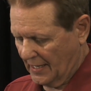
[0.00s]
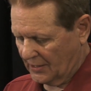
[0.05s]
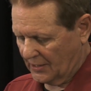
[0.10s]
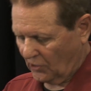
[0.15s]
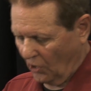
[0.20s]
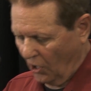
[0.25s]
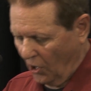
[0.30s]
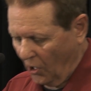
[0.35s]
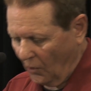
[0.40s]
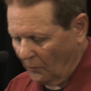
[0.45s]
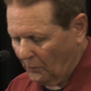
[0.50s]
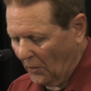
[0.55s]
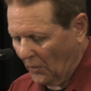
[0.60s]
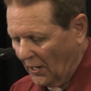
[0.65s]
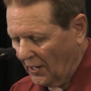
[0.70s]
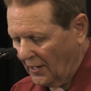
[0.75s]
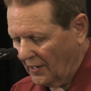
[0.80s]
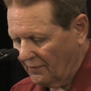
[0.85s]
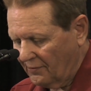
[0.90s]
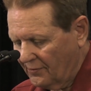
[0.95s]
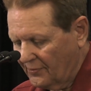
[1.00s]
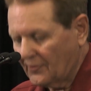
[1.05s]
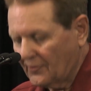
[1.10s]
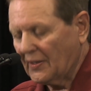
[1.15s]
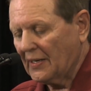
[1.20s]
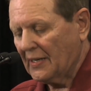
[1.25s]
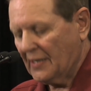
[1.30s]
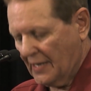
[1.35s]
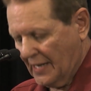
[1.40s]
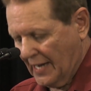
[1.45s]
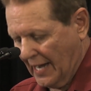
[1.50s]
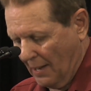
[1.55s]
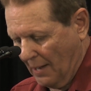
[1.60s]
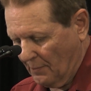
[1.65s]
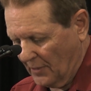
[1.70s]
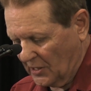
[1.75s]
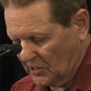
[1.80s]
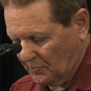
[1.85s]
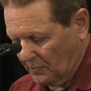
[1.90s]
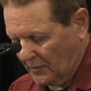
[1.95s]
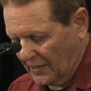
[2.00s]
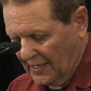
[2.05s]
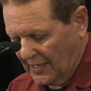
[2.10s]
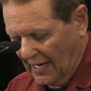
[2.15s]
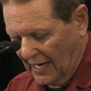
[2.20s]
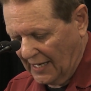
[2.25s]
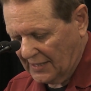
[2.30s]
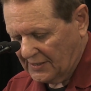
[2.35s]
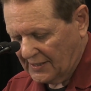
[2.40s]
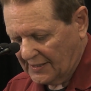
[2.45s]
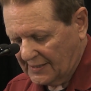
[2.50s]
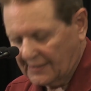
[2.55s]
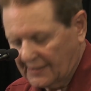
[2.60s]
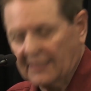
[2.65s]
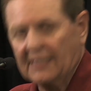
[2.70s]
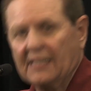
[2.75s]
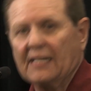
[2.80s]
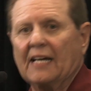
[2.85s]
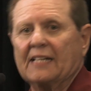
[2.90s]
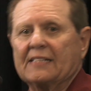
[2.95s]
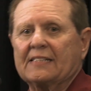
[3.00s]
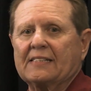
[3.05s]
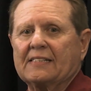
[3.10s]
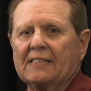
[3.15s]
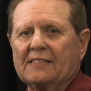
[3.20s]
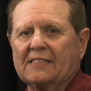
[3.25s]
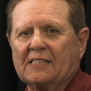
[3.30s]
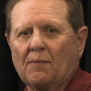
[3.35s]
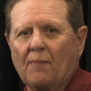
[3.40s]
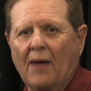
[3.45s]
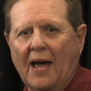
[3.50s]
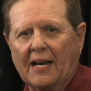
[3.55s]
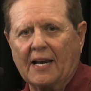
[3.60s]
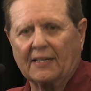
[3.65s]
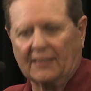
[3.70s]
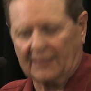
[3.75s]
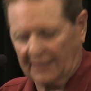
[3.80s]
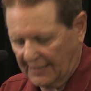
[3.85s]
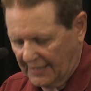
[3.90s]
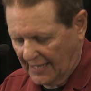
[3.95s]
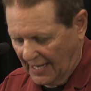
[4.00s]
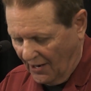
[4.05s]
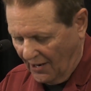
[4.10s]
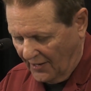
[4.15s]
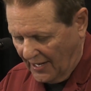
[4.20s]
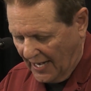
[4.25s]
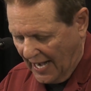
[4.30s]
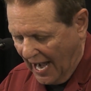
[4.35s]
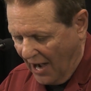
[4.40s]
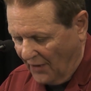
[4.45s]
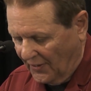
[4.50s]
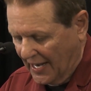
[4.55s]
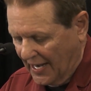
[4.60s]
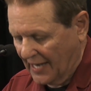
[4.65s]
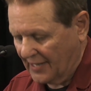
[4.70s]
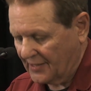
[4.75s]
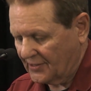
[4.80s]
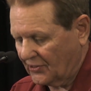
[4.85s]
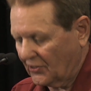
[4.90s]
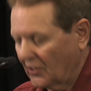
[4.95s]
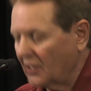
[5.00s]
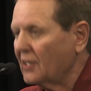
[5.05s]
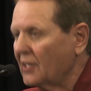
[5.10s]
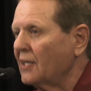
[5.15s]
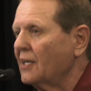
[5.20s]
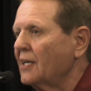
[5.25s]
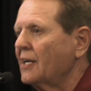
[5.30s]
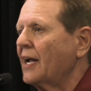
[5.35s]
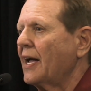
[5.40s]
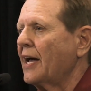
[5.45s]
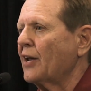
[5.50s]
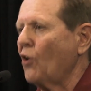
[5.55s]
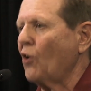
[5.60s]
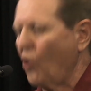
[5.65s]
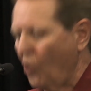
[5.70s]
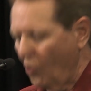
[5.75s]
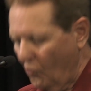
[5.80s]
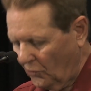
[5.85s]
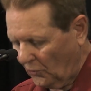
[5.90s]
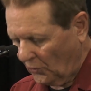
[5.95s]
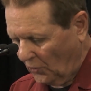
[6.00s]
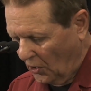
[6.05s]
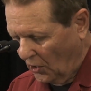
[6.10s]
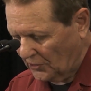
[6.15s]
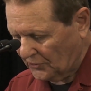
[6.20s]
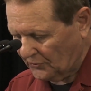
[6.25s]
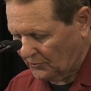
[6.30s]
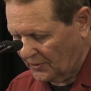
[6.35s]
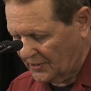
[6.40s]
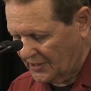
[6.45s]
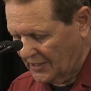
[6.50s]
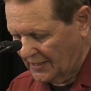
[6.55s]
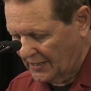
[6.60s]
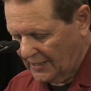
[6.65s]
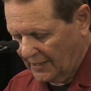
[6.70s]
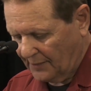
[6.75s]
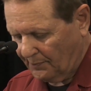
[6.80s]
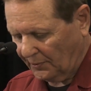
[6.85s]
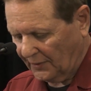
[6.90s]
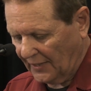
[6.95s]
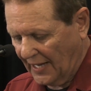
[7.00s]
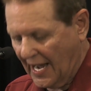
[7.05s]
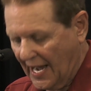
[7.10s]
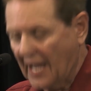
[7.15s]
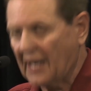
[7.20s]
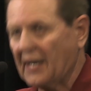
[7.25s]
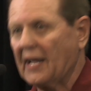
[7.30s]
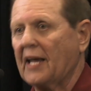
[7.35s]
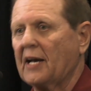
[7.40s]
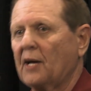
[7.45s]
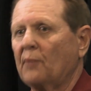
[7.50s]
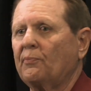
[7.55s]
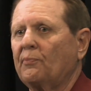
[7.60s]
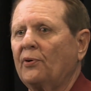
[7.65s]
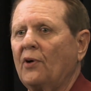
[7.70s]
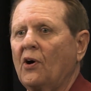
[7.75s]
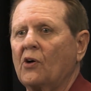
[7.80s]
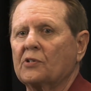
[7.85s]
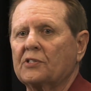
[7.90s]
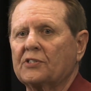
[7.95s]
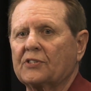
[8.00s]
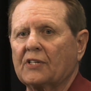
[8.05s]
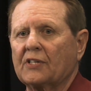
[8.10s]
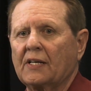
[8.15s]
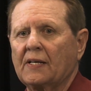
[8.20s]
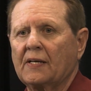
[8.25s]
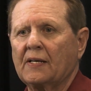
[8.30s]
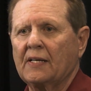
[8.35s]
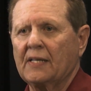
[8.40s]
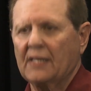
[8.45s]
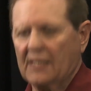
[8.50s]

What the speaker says: It is all part of and must be consciously and systematically carried out as an overall strategic plan and approach